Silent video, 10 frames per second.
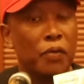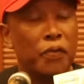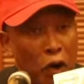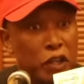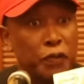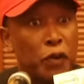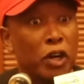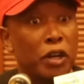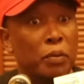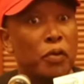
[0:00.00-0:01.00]
Forceful
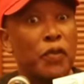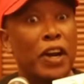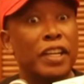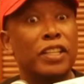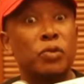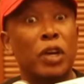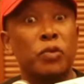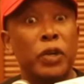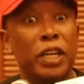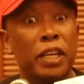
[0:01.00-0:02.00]
removal is
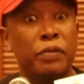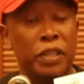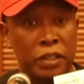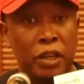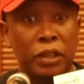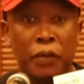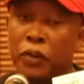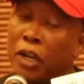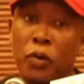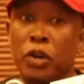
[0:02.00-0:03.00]
what we lived in South
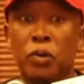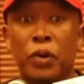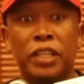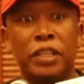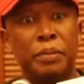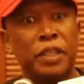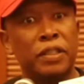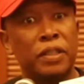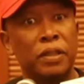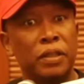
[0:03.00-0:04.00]
Africa. We know what it
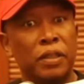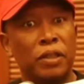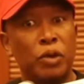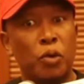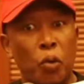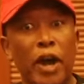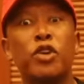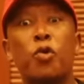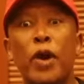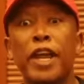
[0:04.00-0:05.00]
means. Where
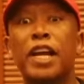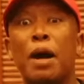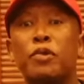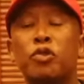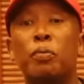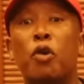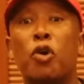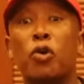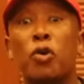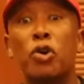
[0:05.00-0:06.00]
you wake up
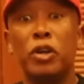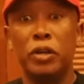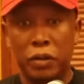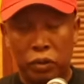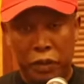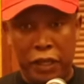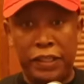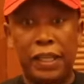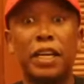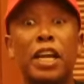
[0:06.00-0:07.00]
tomorrow,
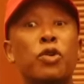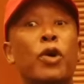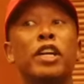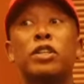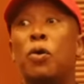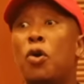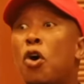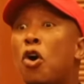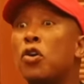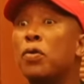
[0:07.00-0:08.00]
yesterday you had
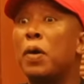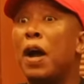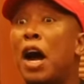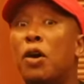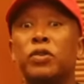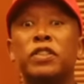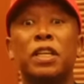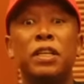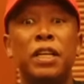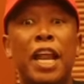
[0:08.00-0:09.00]
all house,
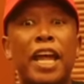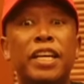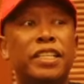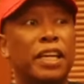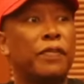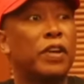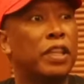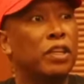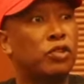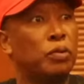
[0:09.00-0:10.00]
land,
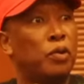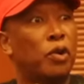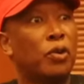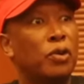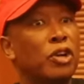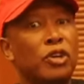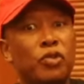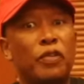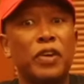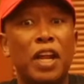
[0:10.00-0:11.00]
everything, tomorrow
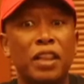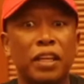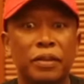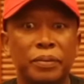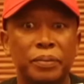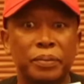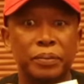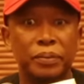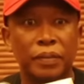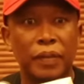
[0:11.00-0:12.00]
you have nothing.
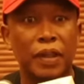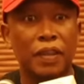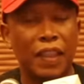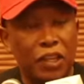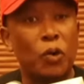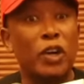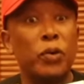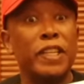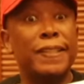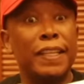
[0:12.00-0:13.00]
That's what
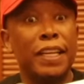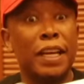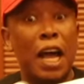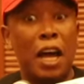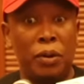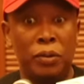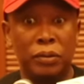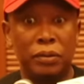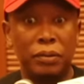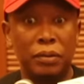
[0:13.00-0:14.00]
we see
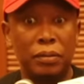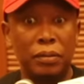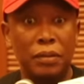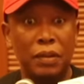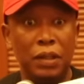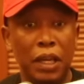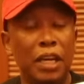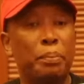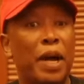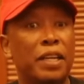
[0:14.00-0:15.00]
now
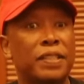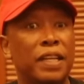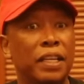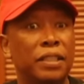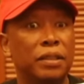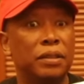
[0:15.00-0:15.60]
in Palestine.